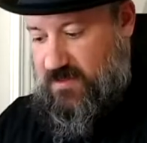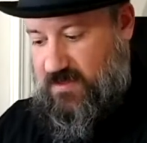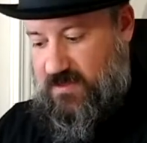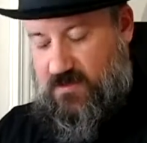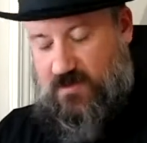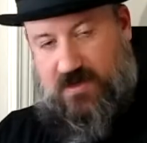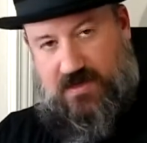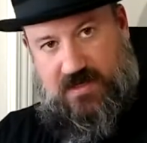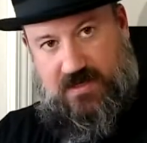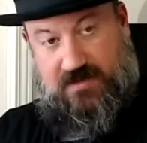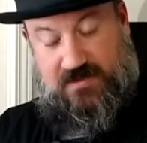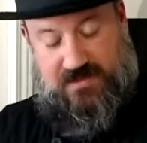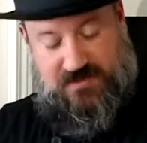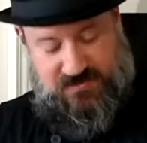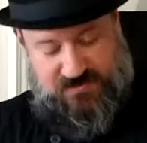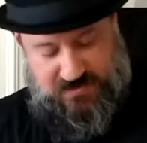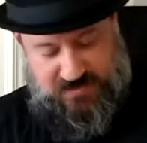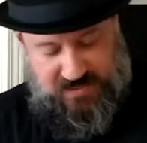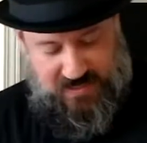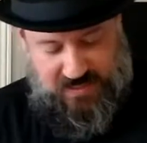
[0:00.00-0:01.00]
you know, I cut
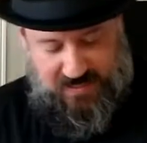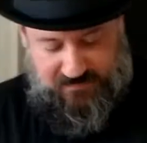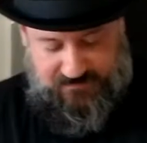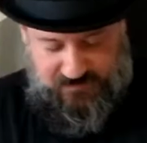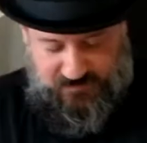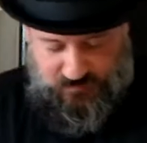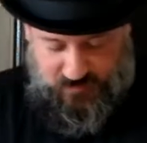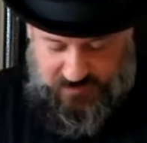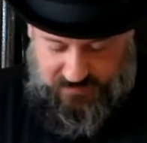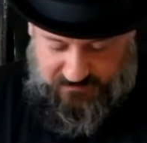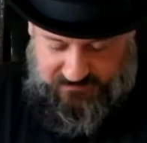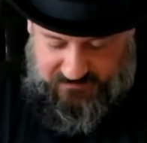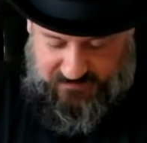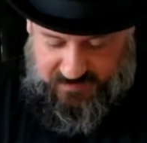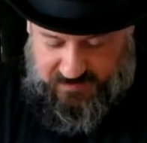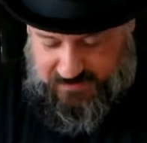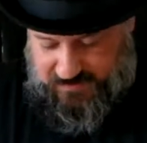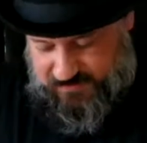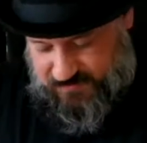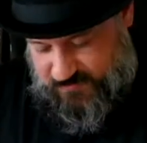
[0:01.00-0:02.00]
this in half so we can fit
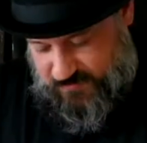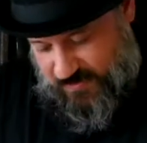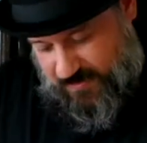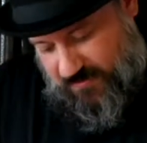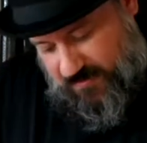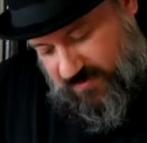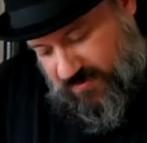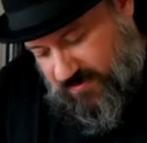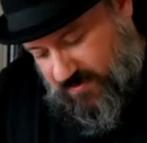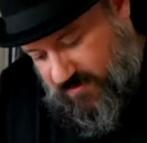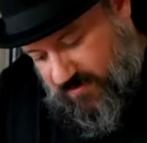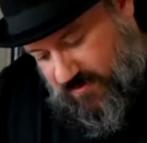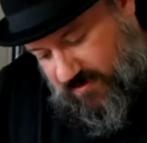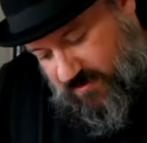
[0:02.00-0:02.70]
it into our